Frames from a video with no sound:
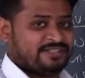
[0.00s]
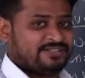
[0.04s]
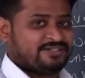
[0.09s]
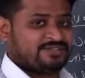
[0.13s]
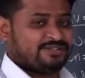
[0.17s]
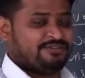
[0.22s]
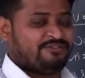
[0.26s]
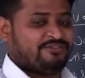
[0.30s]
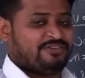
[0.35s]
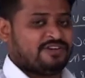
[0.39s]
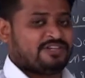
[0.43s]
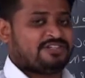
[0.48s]

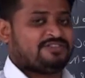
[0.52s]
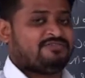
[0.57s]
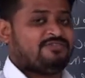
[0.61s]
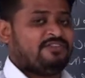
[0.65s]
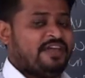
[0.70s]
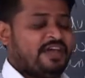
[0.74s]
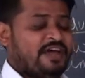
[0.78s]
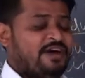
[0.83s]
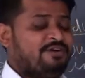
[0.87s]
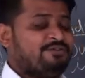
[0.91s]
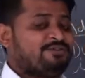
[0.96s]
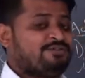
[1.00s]
so first we
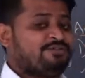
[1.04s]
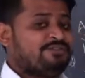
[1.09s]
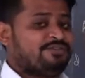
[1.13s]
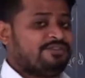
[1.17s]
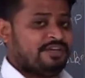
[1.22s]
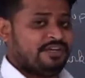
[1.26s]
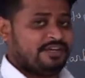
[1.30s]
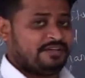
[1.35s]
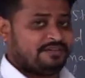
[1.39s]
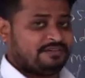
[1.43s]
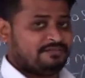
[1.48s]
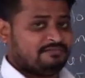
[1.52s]
have to
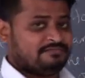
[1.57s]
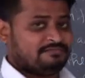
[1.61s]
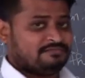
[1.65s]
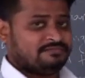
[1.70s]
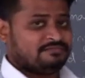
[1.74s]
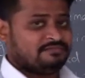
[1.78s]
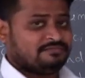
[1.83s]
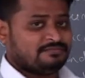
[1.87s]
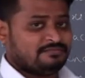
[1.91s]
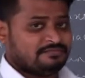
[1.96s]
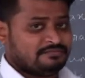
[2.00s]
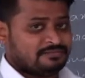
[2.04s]
treat
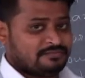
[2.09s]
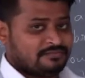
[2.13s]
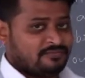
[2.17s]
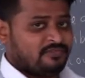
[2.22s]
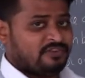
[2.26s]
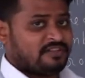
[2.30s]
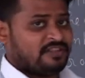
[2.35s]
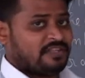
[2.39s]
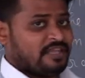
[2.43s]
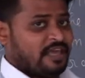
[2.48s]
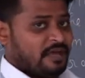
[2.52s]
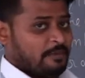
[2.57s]

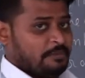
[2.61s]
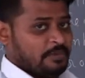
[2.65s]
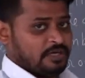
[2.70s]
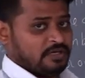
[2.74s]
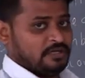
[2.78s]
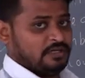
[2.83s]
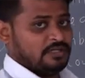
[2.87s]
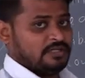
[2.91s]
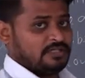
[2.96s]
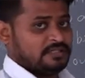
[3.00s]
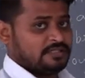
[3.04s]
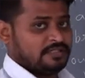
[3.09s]
with
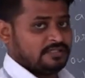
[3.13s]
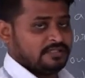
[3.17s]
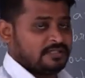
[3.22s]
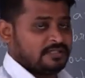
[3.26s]
chemicals